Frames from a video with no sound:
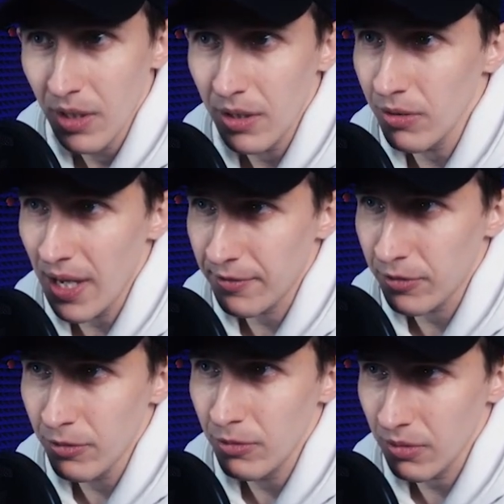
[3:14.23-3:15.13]
and you have
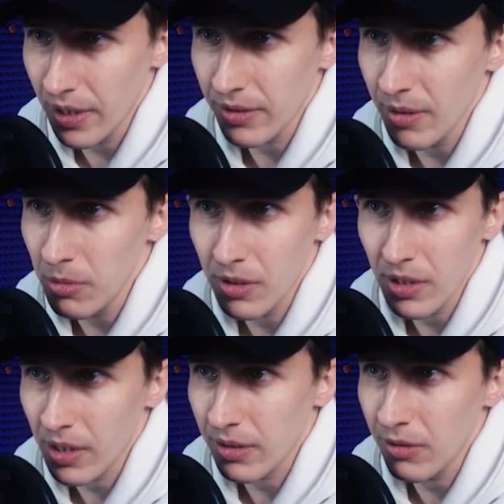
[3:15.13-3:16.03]
to like double
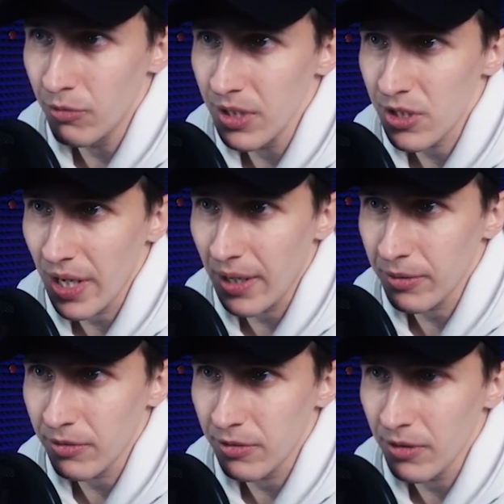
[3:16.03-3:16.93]
click and reach out
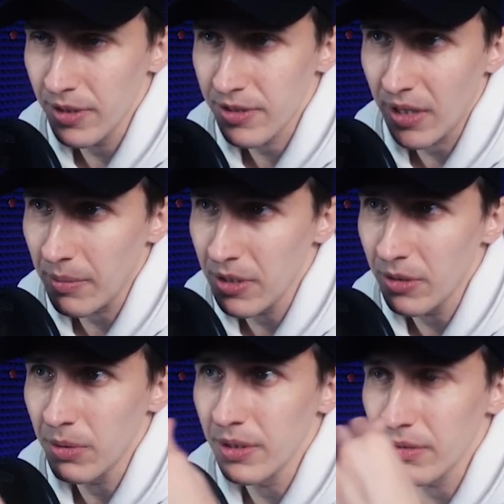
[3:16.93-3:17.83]
into this tab here, but